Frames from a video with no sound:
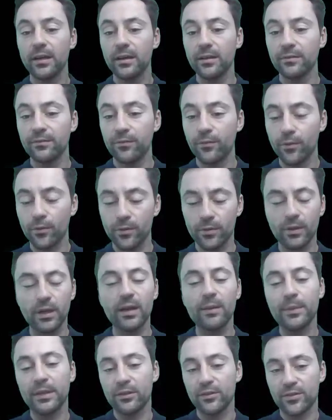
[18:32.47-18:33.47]
and for,
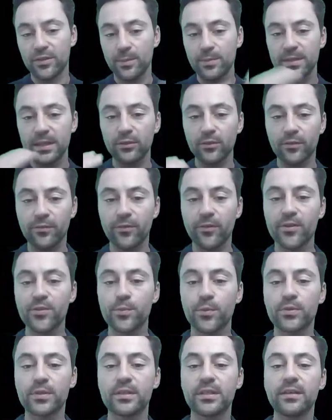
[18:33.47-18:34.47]
a subset of false
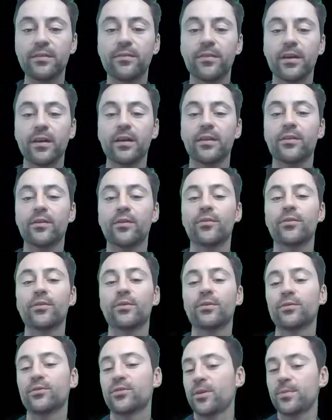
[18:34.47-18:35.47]
positive and
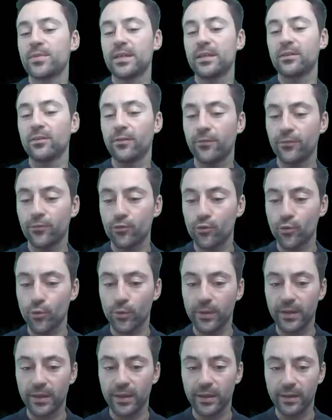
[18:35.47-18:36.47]
the subset of
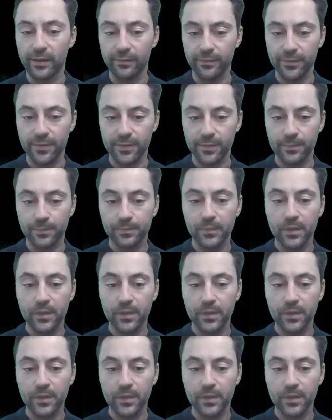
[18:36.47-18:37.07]
true negatives.